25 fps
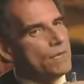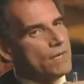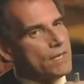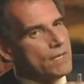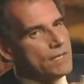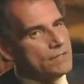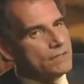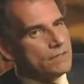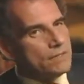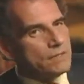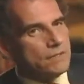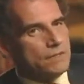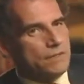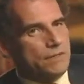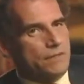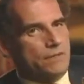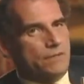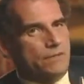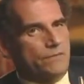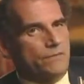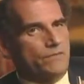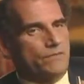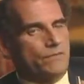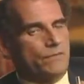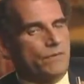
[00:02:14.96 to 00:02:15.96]
What is
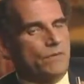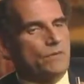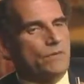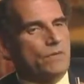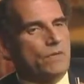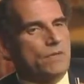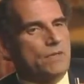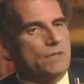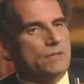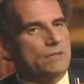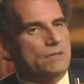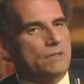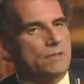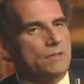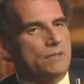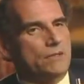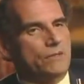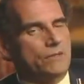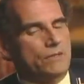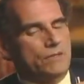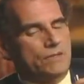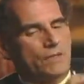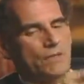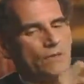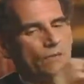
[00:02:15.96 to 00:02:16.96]
clear
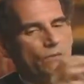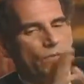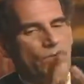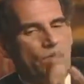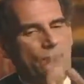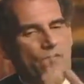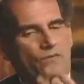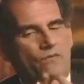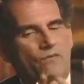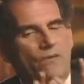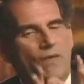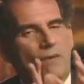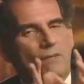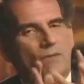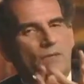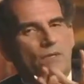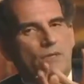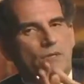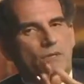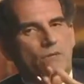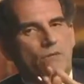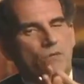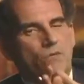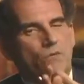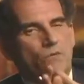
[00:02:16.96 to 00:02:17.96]
is that within
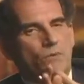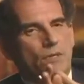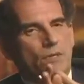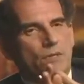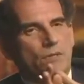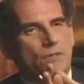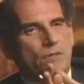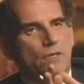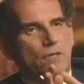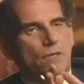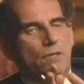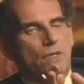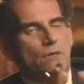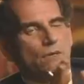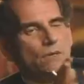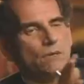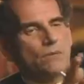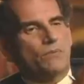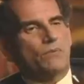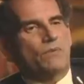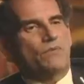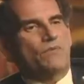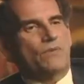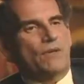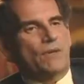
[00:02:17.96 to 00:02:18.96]
family groupings
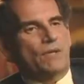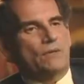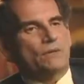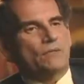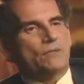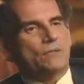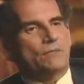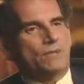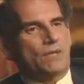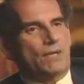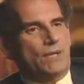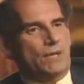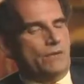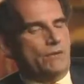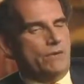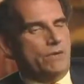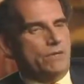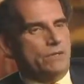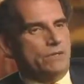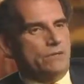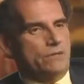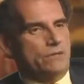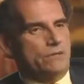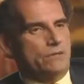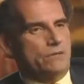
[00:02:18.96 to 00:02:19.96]
there are profound
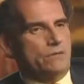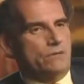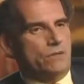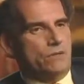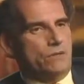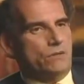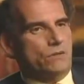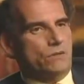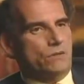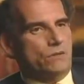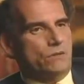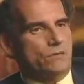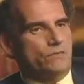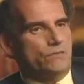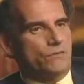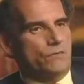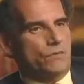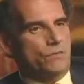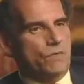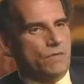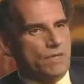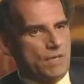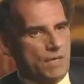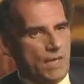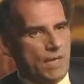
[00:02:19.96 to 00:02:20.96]
similarities in structure.
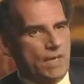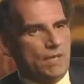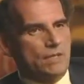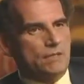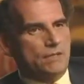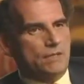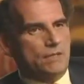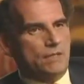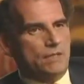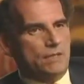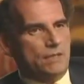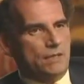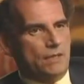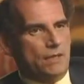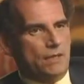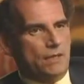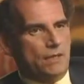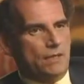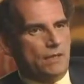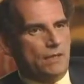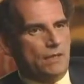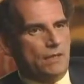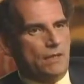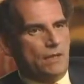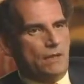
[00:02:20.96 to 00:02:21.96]
We can say
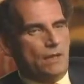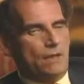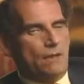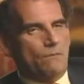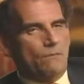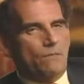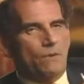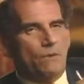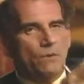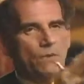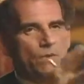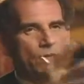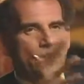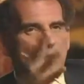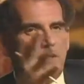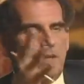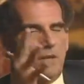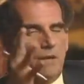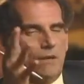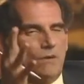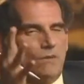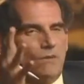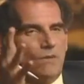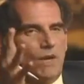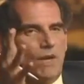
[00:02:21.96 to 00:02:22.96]
that. But whether
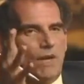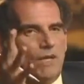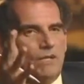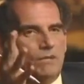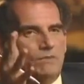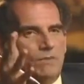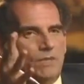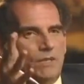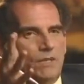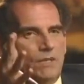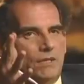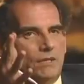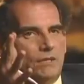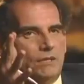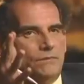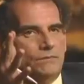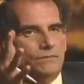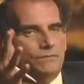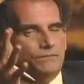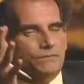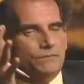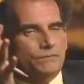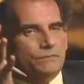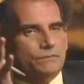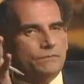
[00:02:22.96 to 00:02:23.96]
they arise
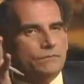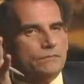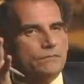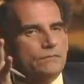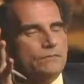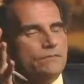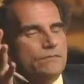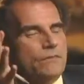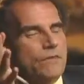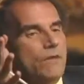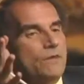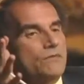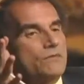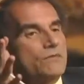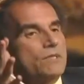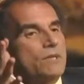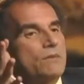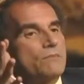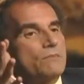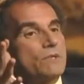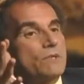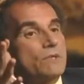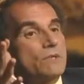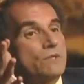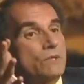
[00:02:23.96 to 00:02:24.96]
because of
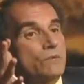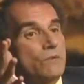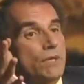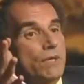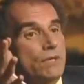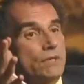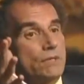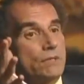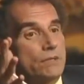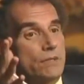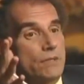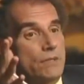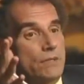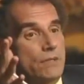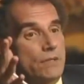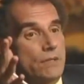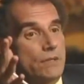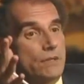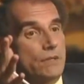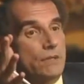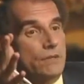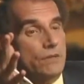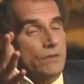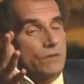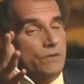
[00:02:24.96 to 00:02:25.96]
some constraints in
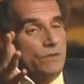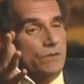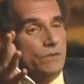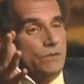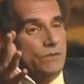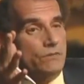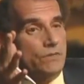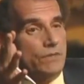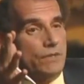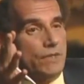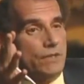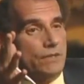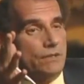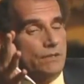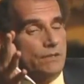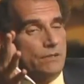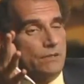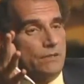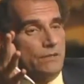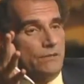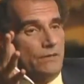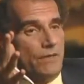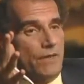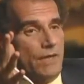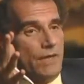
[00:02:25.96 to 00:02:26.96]
the
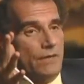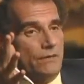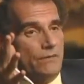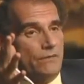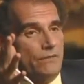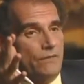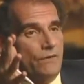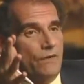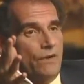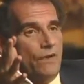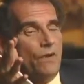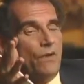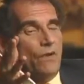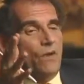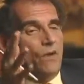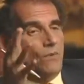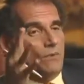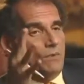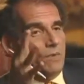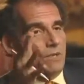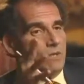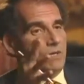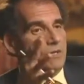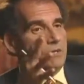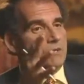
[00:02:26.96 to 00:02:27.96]
circumstances of life,
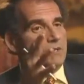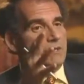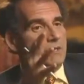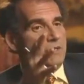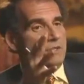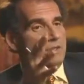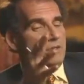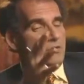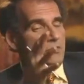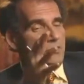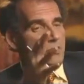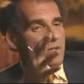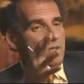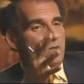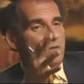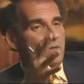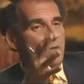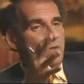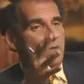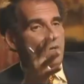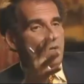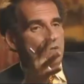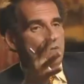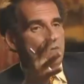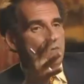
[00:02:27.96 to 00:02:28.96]
or because there's a
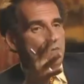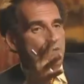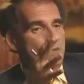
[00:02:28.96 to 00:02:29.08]
genuine